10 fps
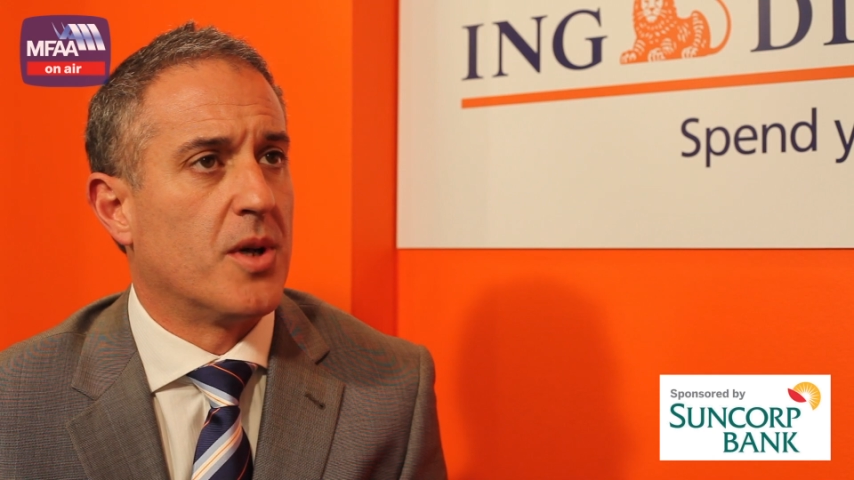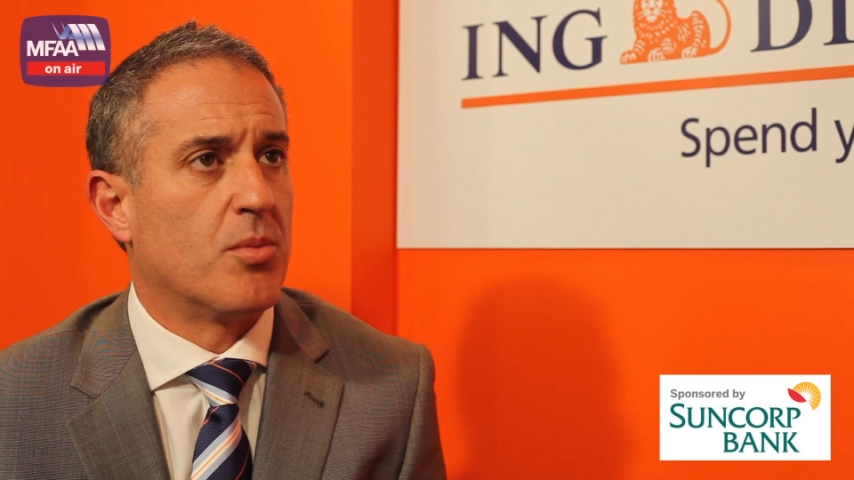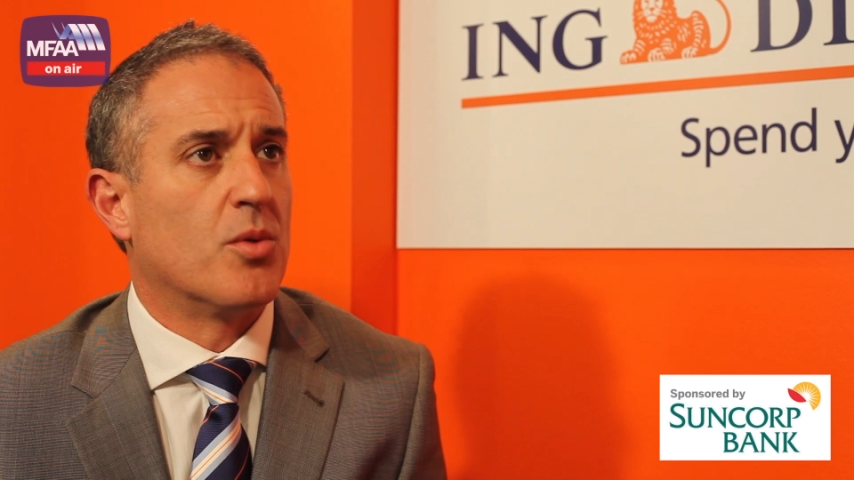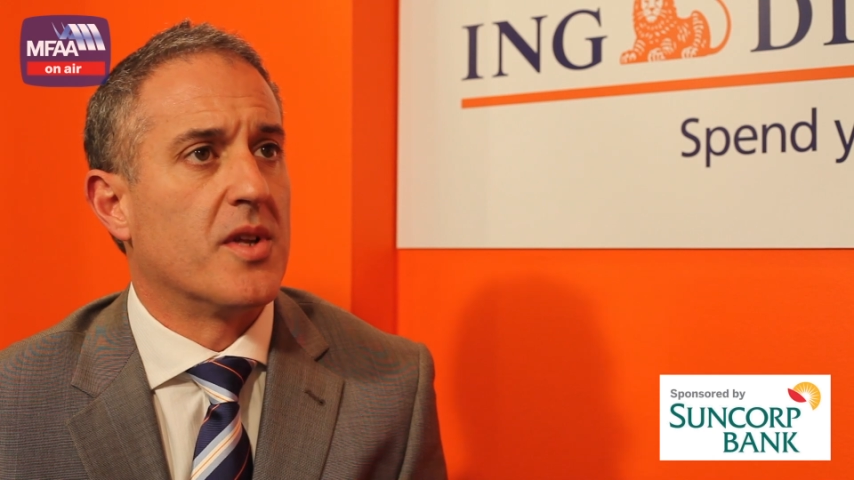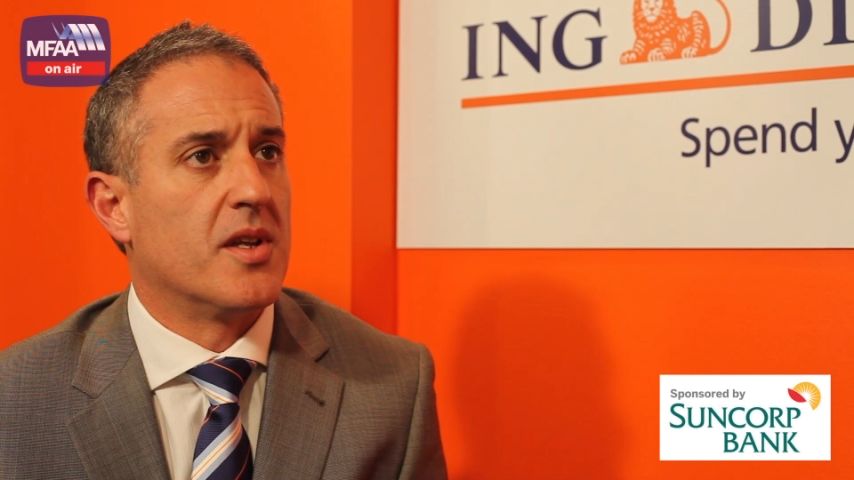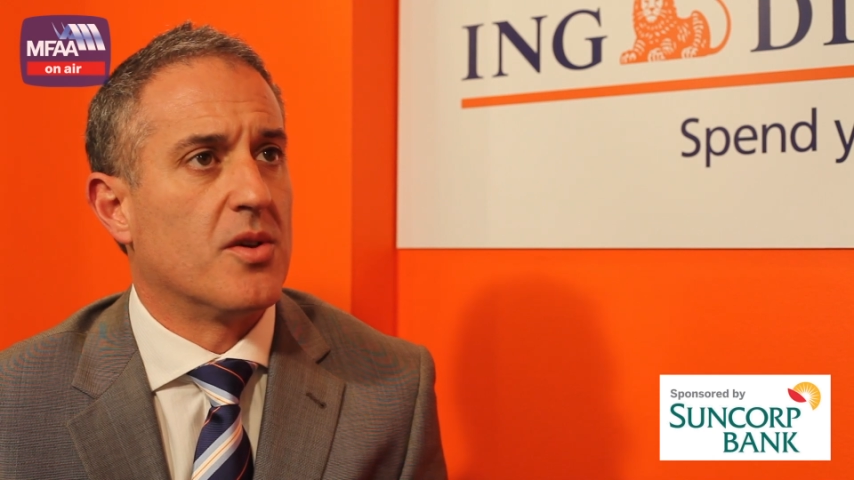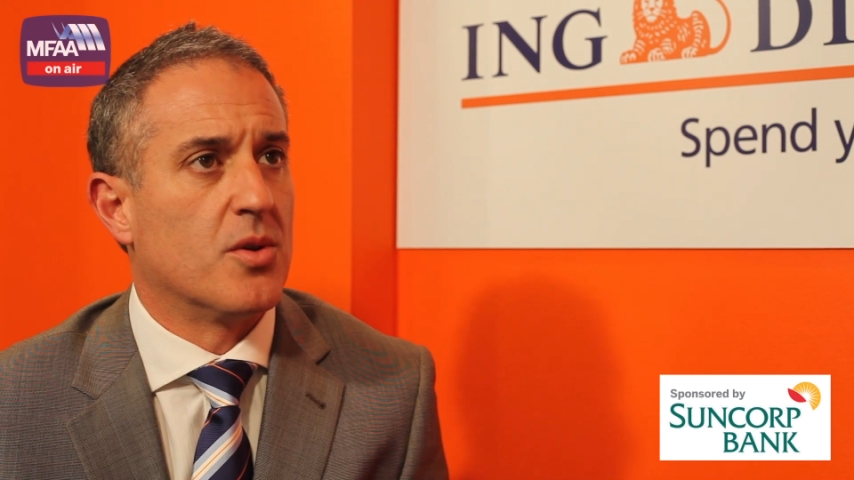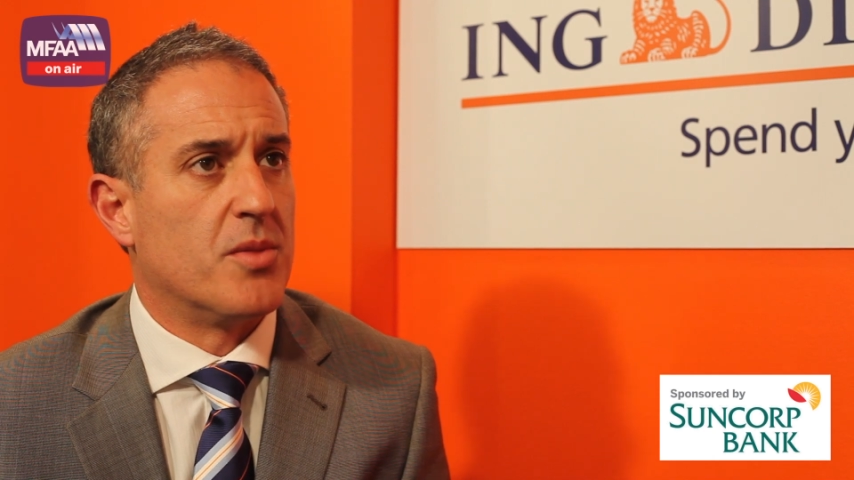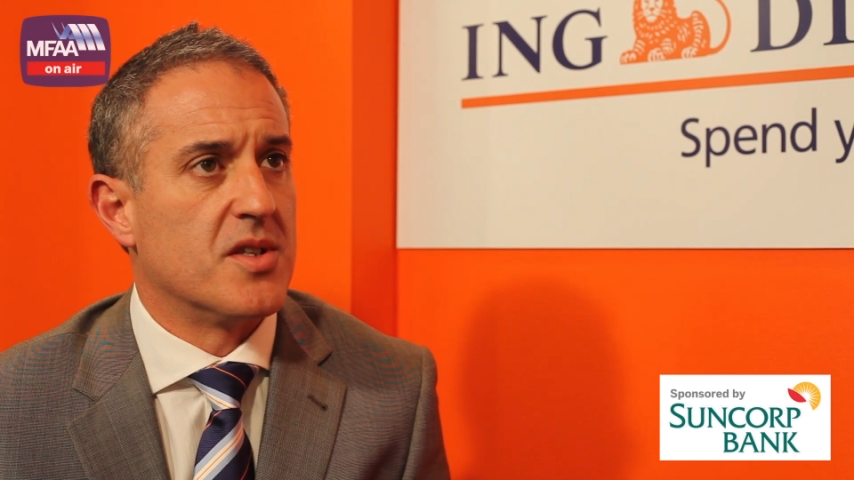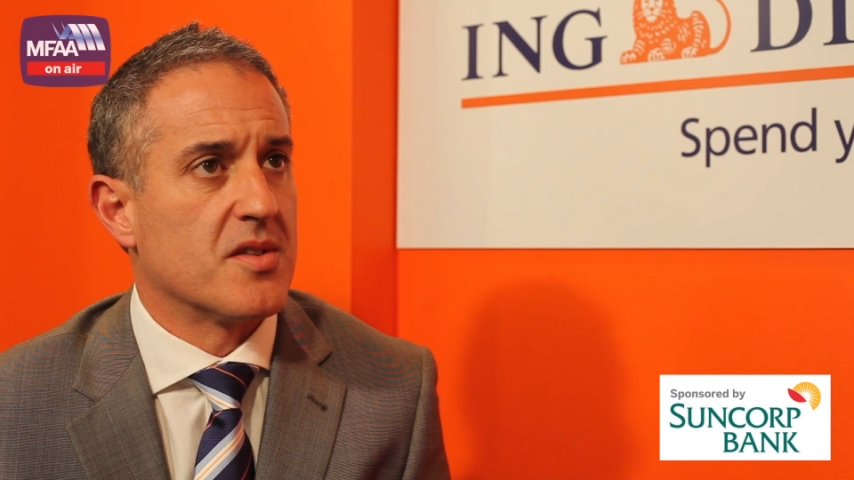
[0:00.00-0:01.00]
people within
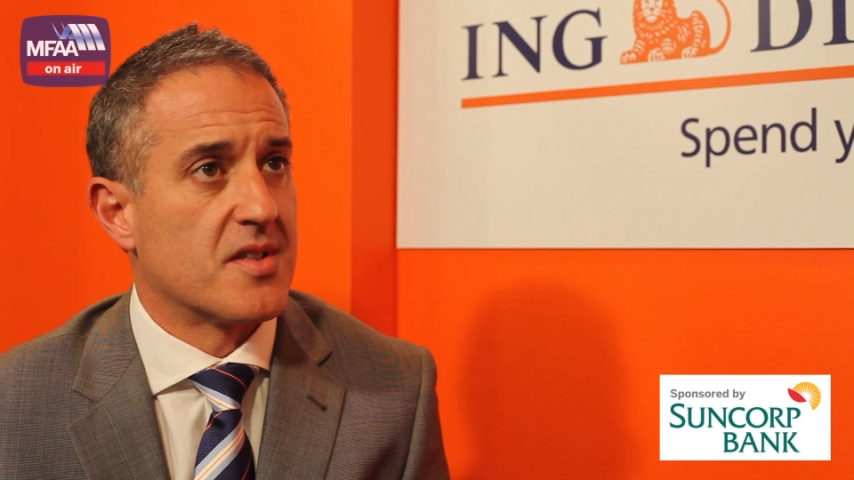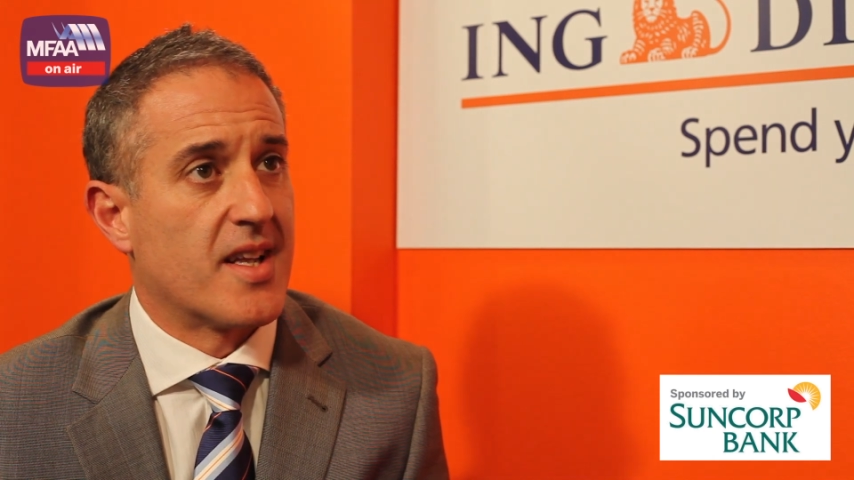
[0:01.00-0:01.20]
your business